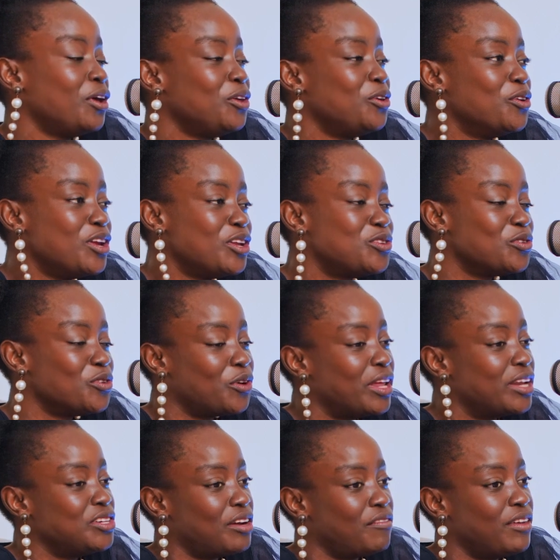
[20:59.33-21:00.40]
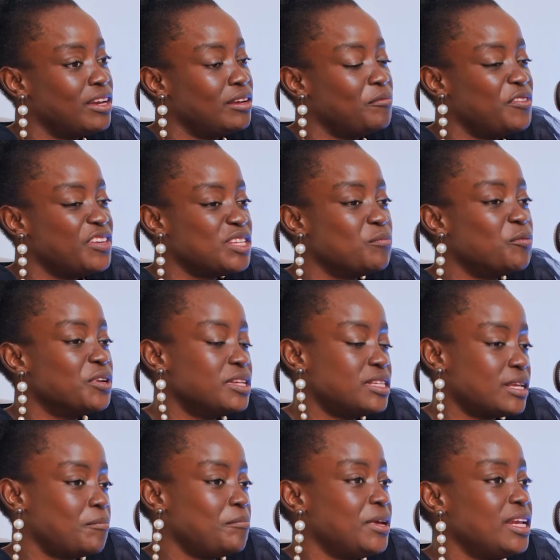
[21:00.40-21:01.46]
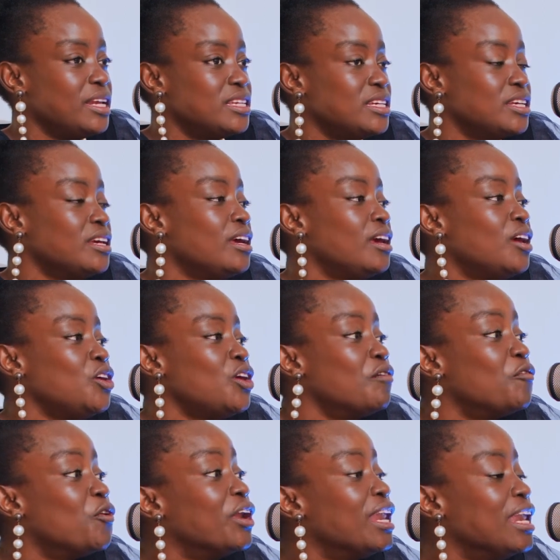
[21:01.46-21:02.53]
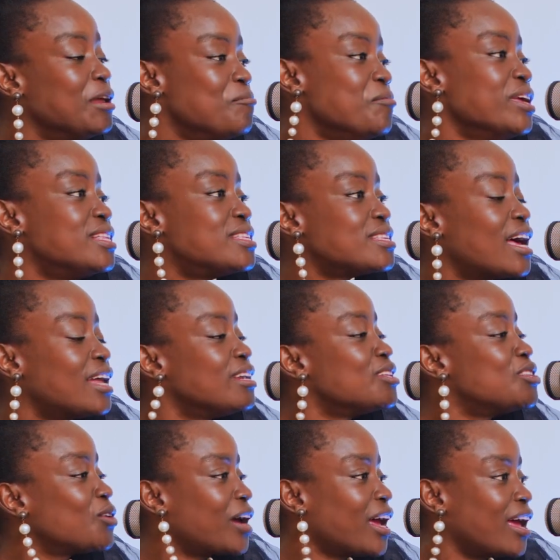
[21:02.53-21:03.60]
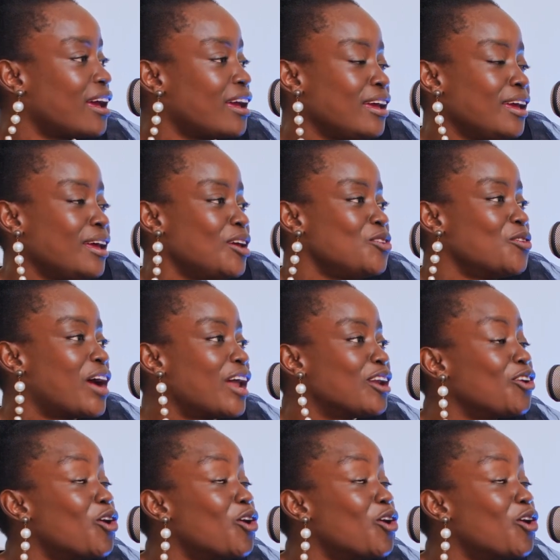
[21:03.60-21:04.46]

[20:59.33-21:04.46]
You need to know that you have an invisible disability, you've got limits, and it's okay. You can't